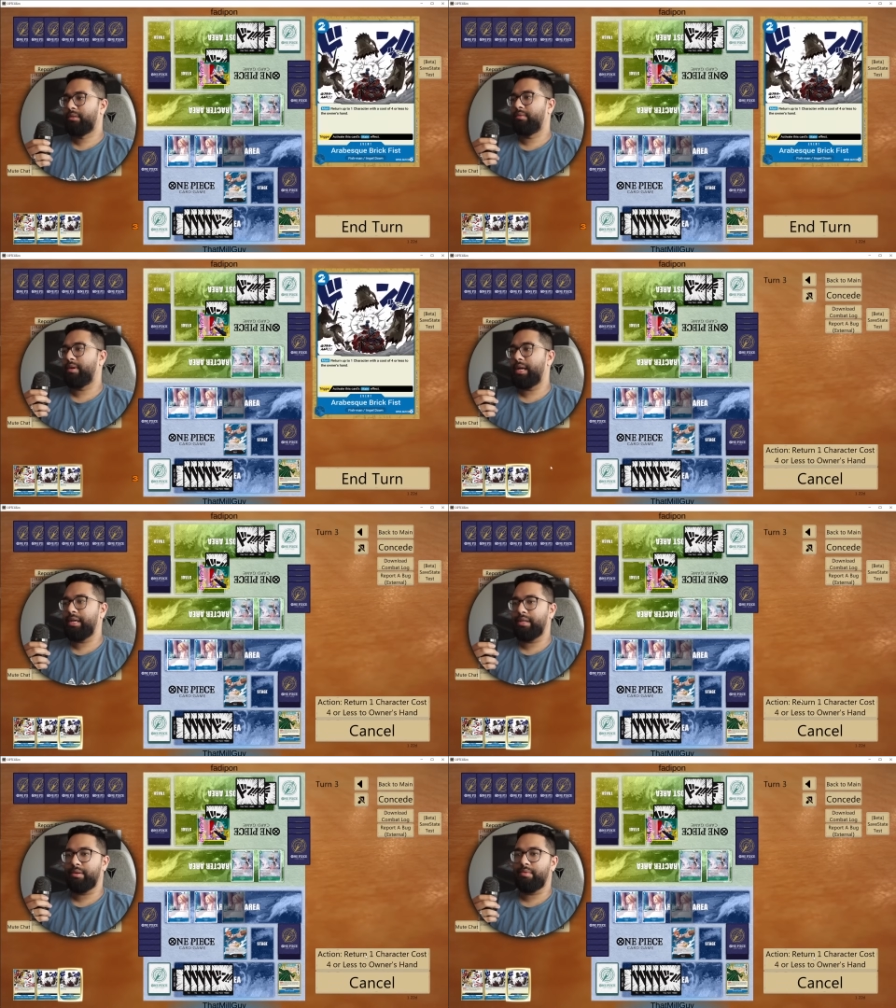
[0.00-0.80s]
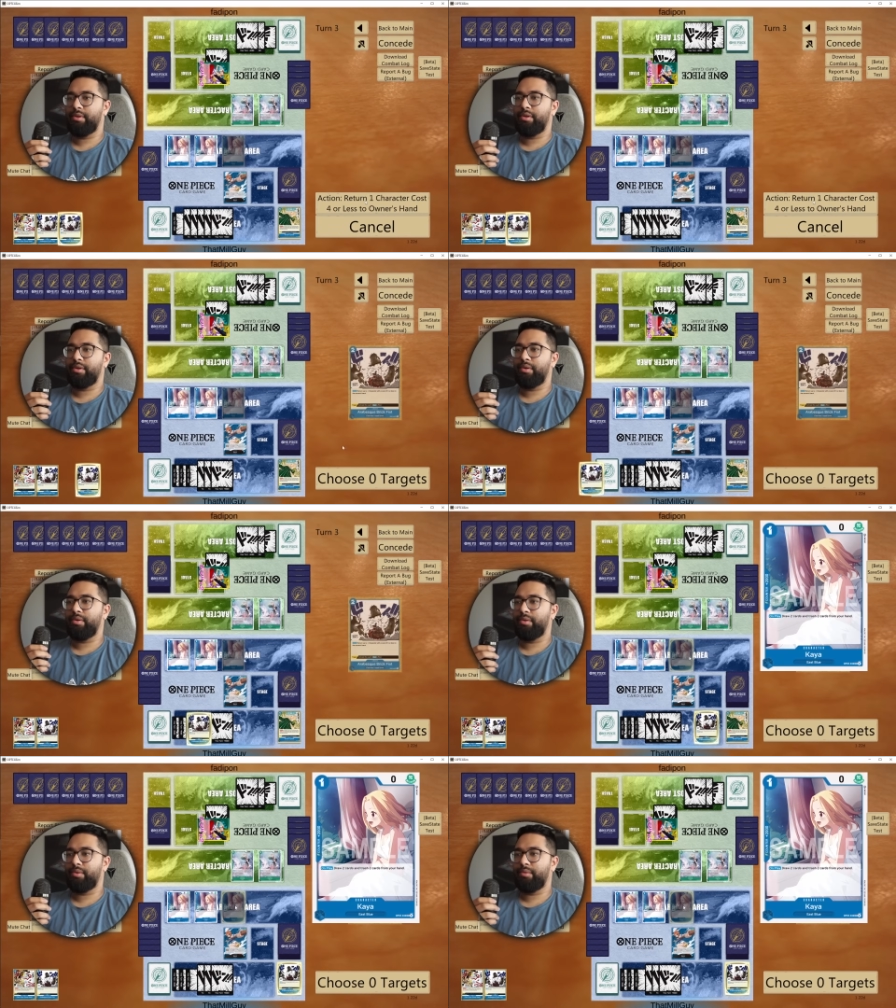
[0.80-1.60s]
Right, and then we'll
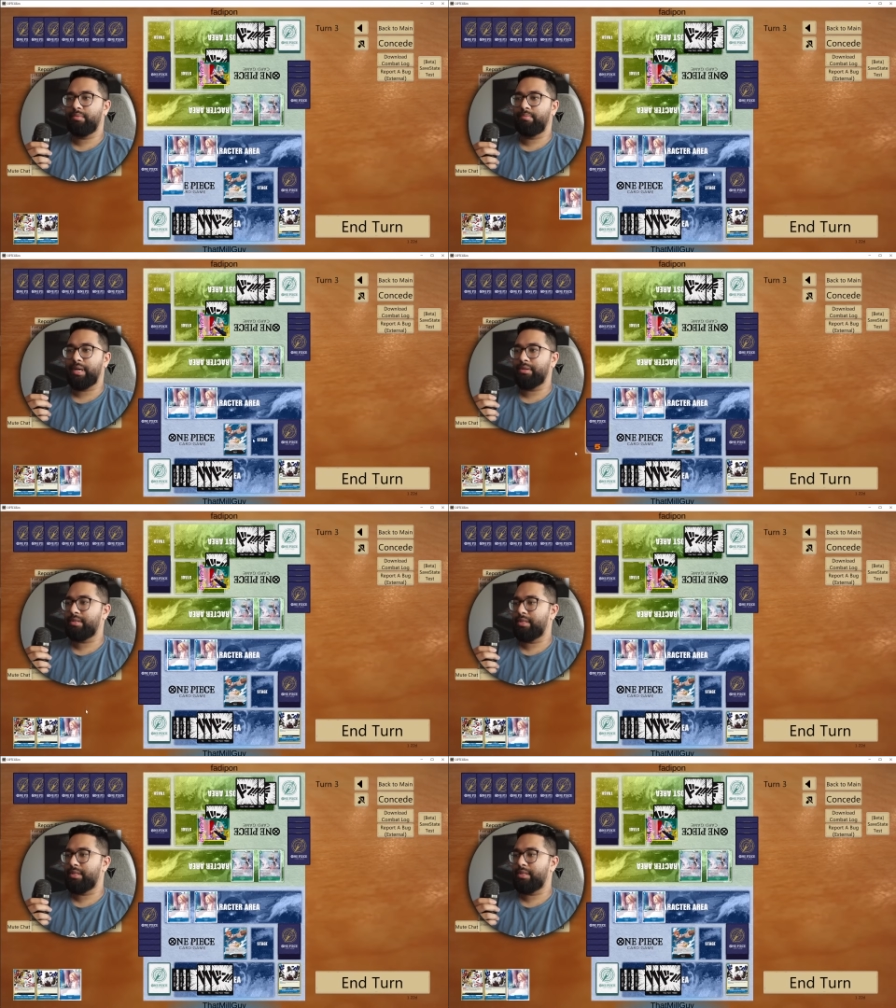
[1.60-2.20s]
go bounce